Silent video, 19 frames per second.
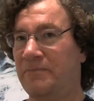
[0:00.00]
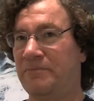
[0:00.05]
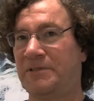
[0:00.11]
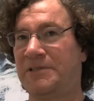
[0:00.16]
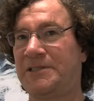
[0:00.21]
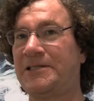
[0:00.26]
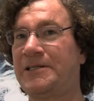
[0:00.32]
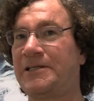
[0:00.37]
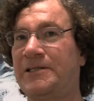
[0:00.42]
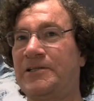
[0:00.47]

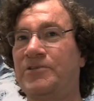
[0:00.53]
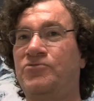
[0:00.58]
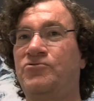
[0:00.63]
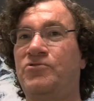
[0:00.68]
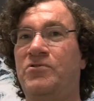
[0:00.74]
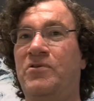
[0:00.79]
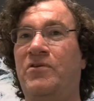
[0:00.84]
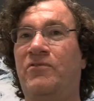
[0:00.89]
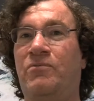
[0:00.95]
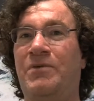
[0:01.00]
Particularly
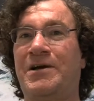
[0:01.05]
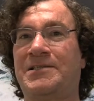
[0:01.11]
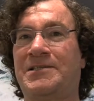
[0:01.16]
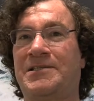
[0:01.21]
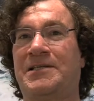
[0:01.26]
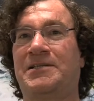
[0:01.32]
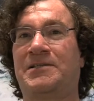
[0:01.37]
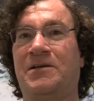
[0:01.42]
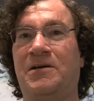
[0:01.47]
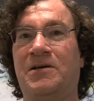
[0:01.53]
true of
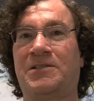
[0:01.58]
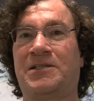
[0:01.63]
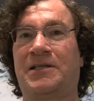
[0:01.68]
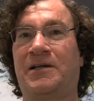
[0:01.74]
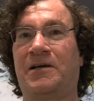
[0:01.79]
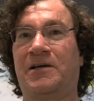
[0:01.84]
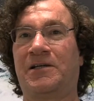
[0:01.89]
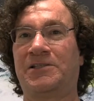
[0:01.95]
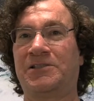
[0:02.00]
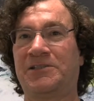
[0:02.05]
West
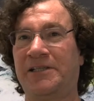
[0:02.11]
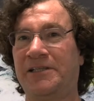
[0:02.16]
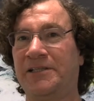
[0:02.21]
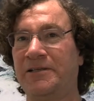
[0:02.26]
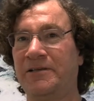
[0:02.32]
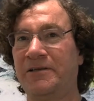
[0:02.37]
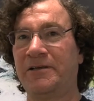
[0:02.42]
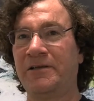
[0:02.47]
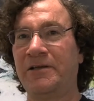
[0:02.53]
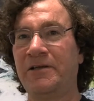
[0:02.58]
Antarctic ice sheet,
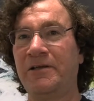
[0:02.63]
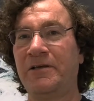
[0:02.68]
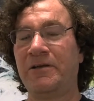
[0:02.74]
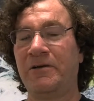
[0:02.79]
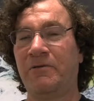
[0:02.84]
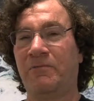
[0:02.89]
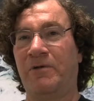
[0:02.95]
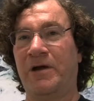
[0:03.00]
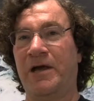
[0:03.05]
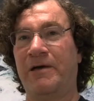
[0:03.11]

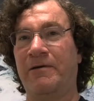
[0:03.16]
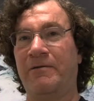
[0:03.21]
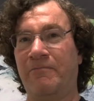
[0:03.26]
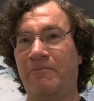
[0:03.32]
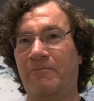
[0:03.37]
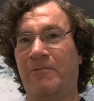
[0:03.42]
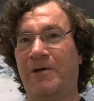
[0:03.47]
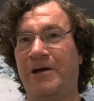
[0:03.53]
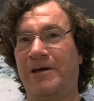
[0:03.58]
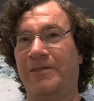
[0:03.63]
where,
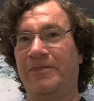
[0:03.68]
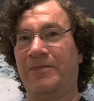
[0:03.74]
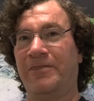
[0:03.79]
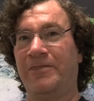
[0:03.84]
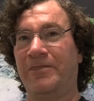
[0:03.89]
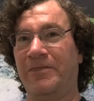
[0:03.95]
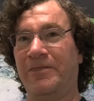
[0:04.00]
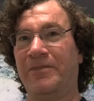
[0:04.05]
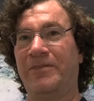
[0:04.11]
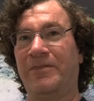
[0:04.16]
where
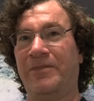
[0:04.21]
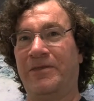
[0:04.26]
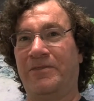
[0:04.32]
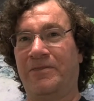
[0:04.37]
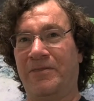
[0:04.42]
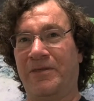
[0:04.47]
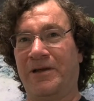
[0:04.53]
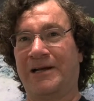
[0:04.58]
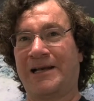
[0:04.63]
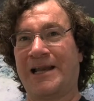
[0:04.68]
the,
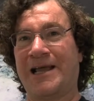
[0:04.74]
the